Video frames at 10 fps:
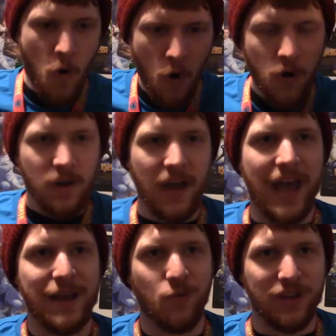ooh.
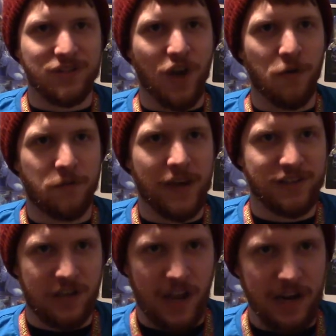And he went to go
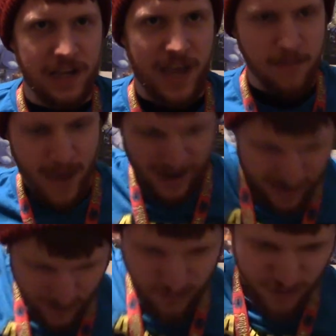fix it, and he came back
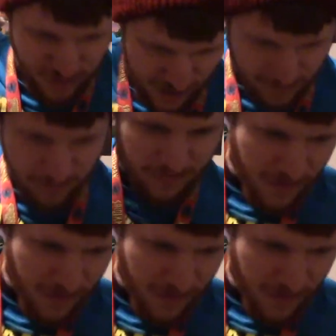and he was just like,